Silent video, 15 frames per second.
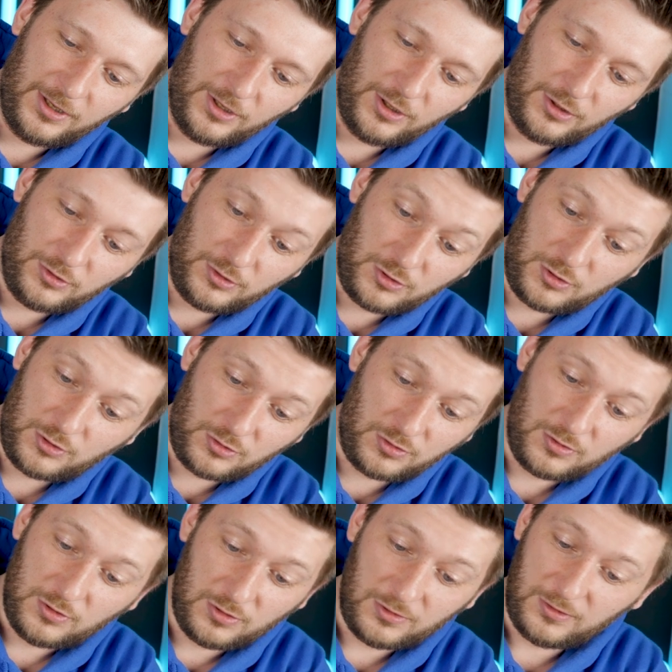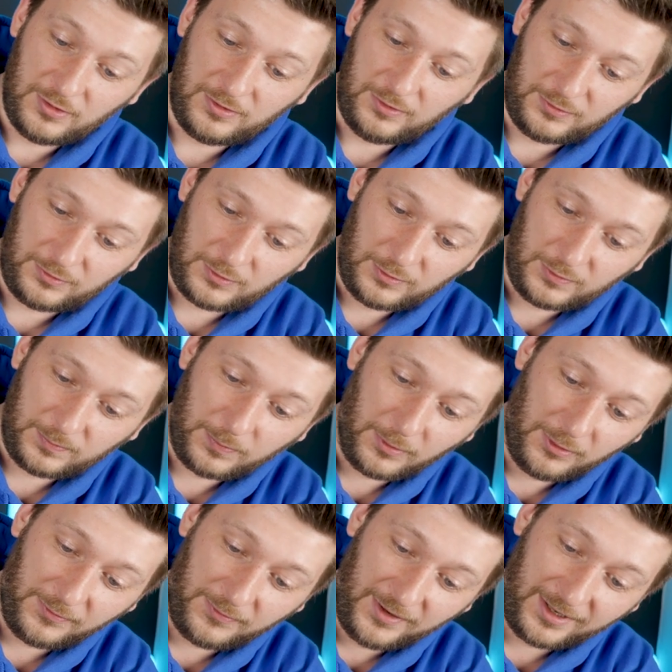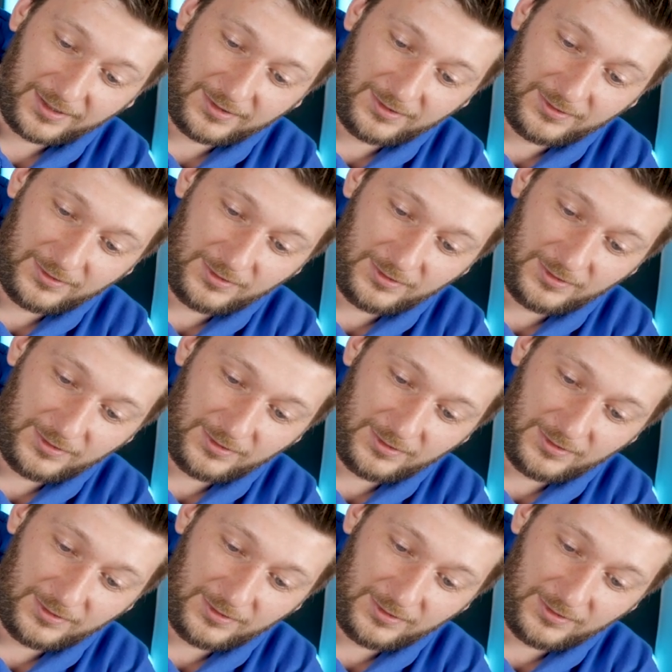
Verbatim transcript: it, this is just perfect.